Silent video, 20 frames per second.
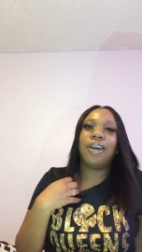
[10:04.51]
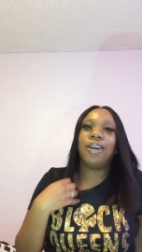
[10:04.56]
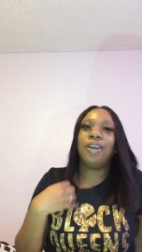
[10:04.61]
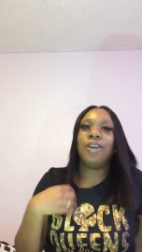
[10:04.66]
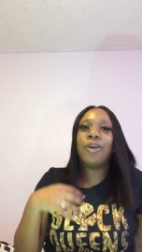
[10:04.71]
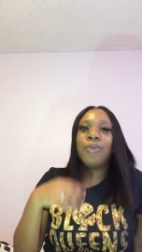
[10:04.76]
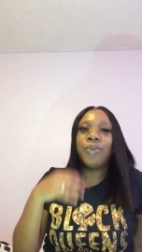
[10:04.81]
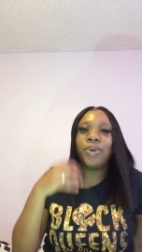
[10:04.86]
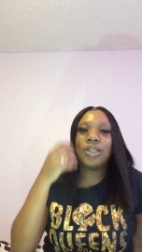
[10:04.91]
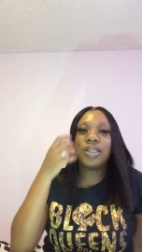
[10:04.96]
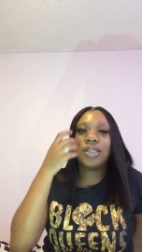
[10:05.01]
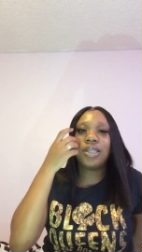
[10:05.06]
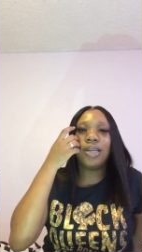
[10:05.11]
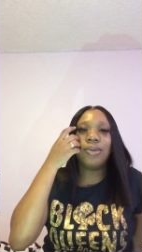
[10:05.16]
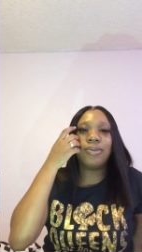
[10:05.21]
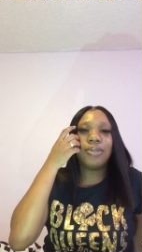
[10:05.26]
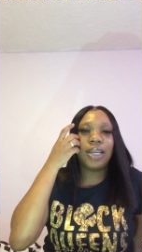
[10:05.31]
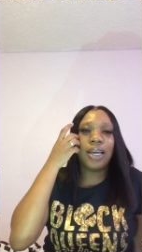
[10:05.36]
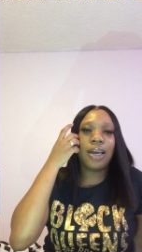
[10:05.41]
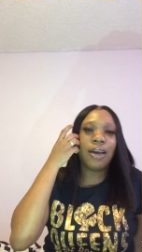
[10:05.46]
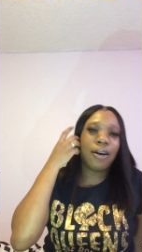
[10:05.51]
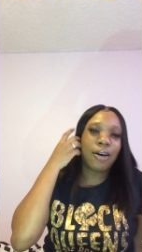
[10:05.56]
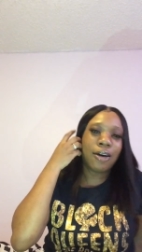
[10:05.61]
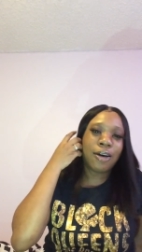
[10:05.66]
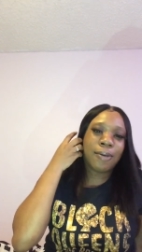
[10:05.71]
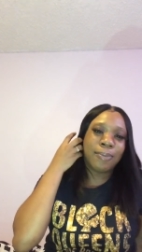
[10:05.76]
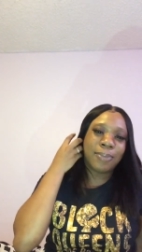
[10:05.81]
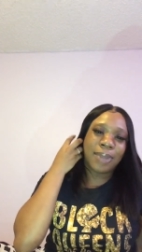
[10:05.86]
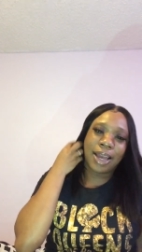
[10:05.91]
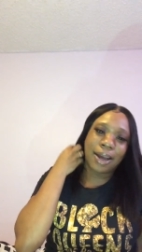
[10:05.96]
You don't want to keep saying
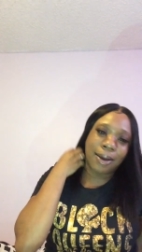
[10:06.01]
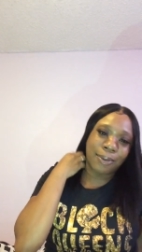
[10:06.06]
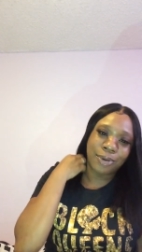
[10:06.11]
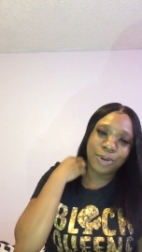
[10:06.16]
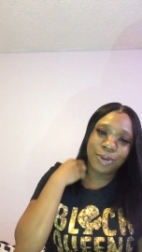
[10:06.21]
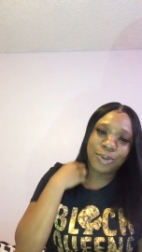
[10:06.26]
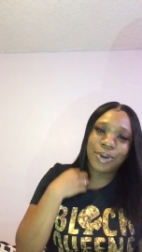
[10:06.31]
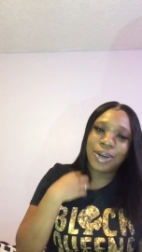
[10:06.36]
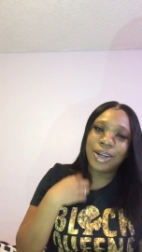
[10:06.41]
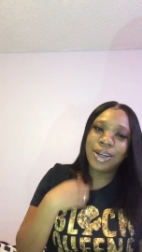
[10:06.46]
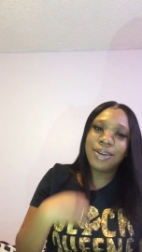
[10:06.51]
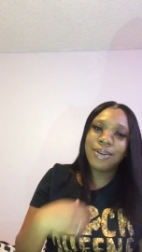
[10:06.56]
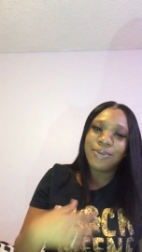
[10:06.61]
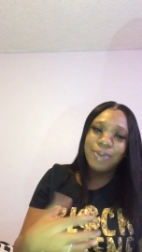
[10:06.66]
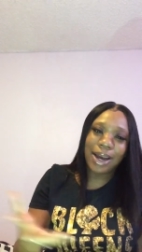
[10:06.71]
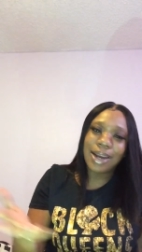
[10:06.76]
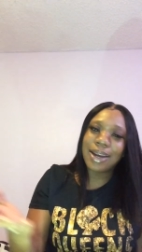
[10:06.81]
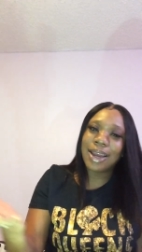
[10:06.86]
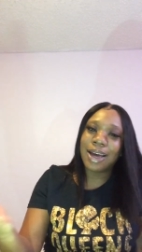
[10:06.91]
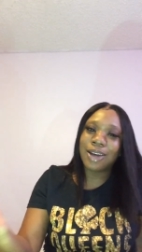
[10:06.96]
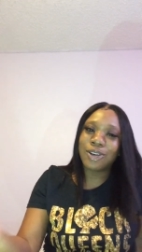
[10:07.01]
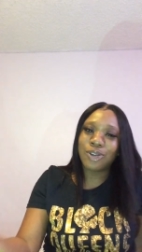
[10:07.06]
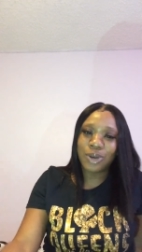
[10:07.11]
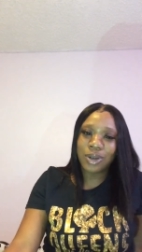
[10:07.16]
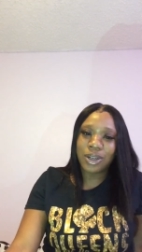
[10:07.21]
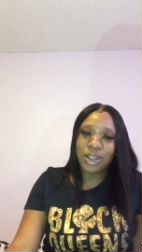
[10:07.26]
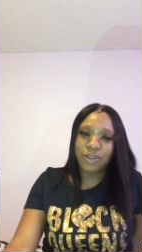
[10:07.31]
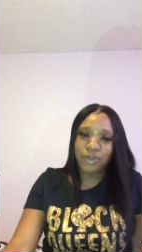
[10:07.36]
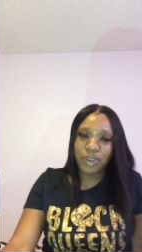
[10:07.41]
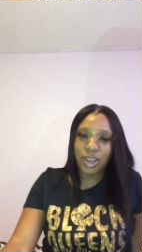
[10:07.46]
like I'm doing right now
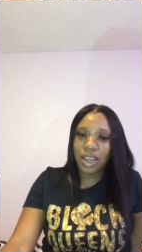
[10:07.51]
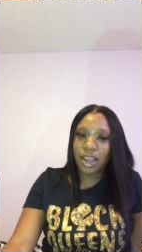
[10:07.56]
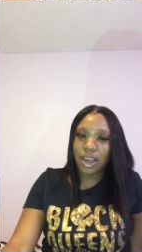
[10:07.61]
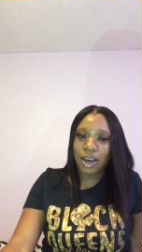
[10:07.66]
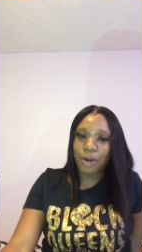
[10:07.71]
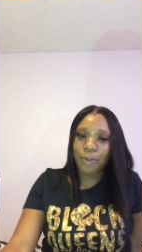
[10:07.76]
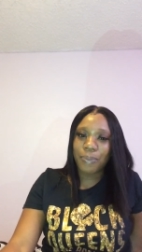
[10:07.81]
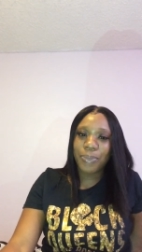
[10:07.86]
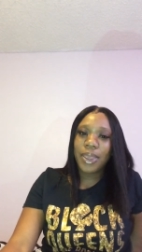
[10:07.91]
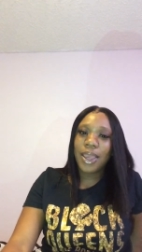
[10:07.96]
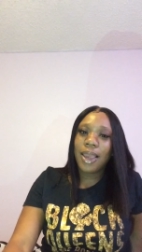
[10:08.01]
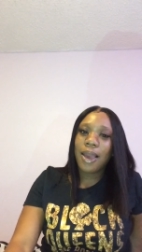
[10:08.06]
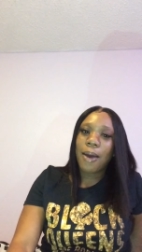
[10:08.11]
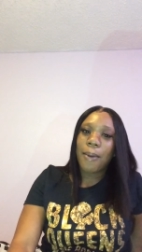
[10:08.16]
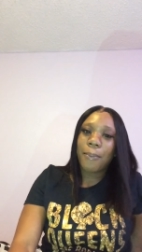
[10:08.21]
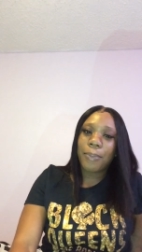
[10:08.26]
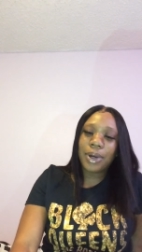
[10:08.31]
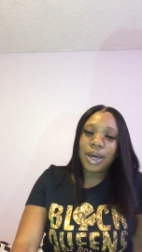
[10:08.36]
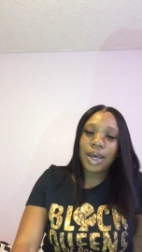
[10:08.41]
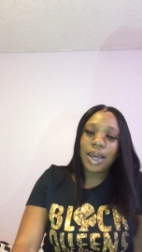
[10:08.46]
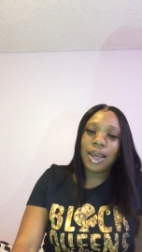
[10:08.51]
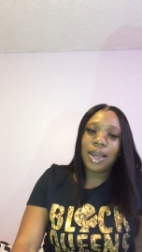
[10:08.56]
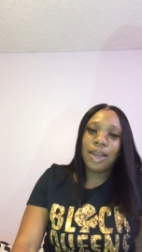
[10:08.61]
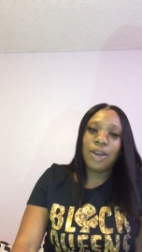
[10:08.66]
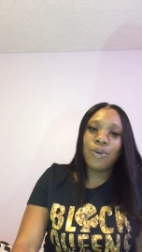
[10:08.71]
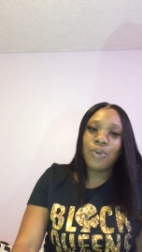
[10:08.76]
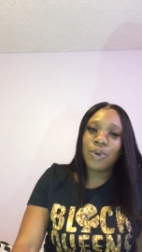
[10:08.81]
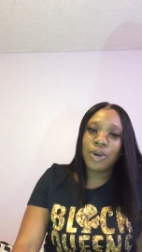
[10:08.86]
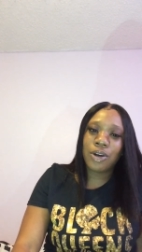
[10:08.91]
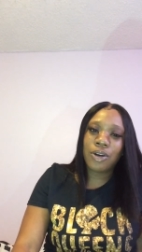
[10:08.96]
during this video, but
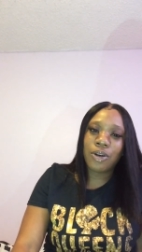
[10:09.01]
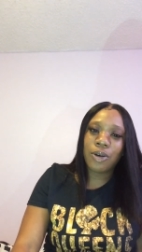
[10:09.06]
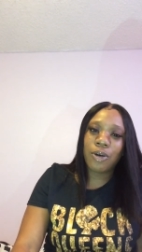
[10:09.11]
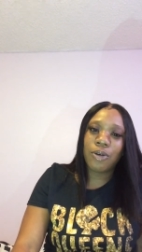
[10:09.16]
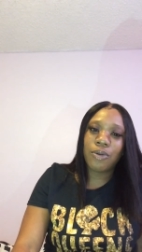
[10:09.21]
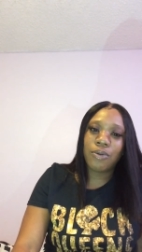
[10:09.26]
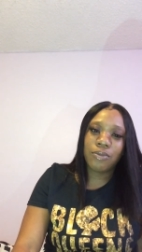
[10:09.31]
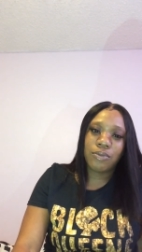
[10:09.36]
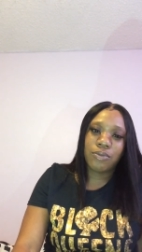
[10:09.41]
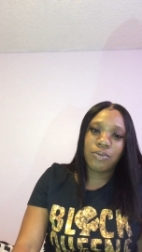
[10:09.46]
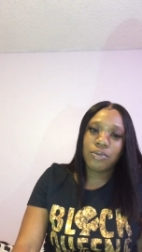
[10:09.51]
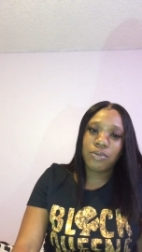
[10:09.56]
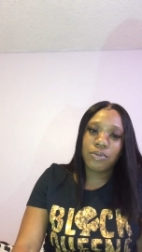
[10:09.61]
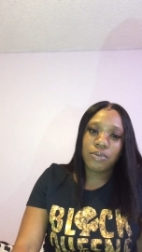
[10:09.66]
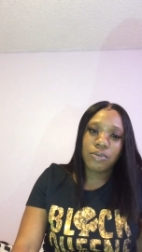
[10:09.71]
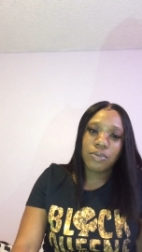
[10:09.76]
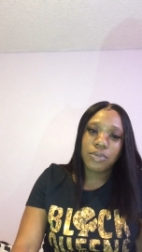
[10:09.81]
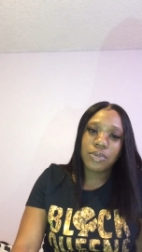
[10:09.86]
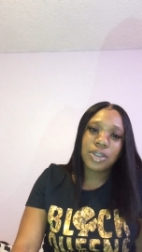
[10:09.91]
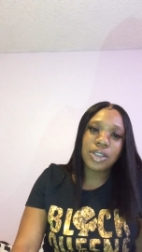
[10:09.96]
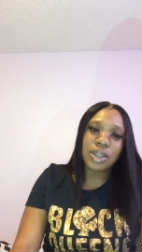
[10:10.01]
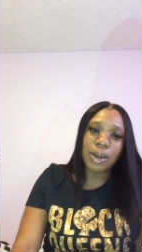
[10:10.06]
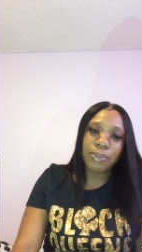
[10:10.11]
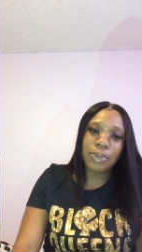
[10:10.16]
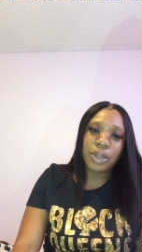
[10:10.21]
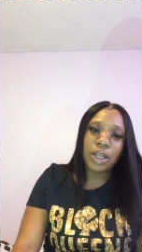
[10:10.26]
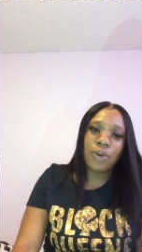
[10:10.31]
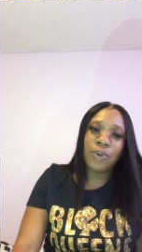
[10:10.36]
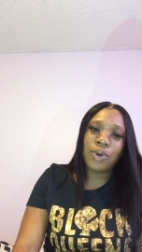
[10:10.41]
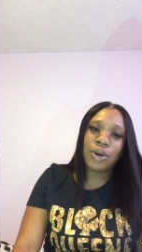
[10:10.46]
you want to know
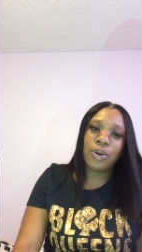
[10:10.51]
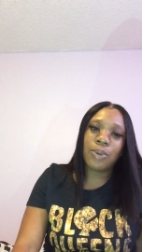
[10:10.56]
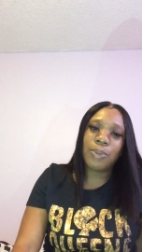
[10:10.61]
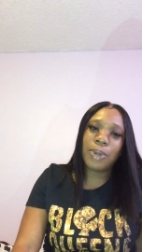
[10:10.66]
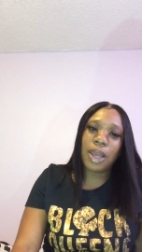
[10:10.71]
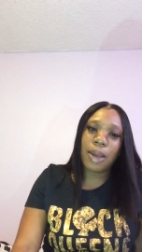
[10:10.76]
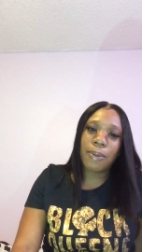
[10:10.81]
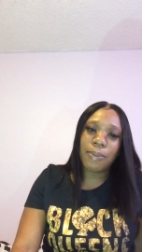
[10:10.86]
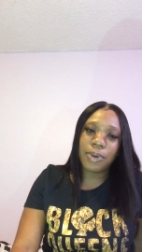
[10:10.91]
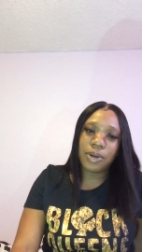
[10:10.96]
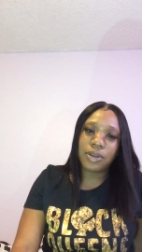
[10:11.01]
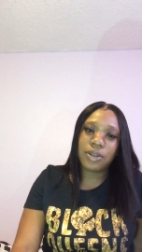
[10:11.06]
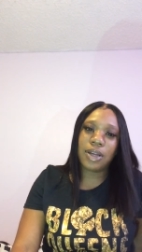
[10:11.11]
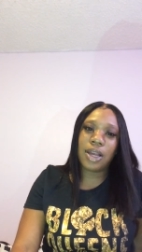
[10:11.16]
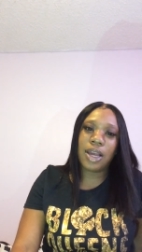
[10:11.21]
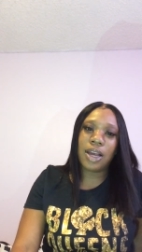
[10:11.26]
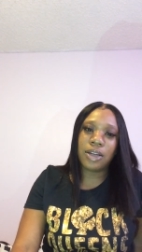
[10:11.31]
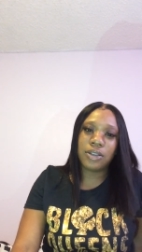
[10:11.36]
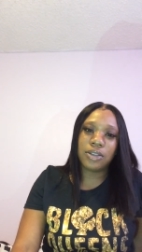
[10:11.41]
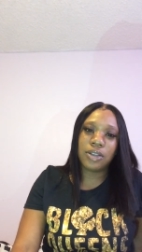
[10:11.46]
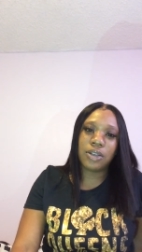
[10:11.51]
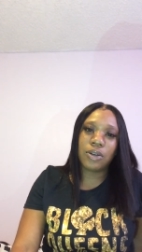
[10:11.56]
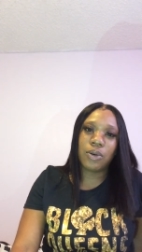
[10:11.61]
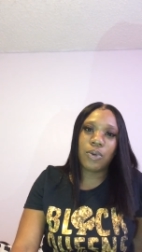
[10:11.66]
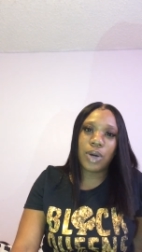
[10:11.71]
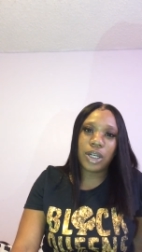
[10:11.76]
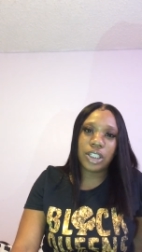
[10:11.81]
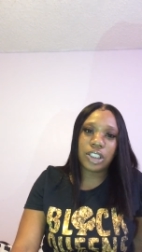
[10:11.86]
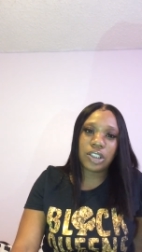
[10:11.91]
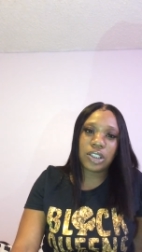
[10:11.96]
something. You want to be able to answer the
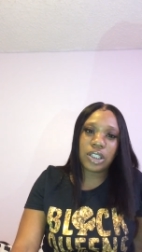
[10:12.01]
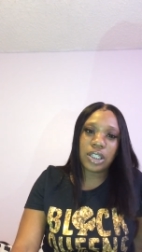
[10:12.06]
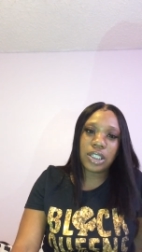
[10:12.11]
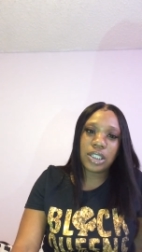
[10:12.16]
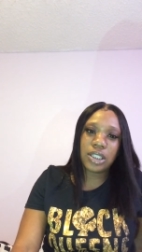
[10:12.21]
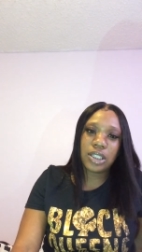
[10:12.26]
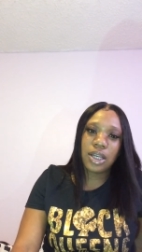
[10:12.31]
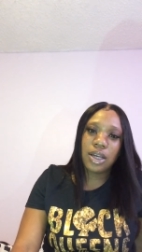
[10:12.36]
questions.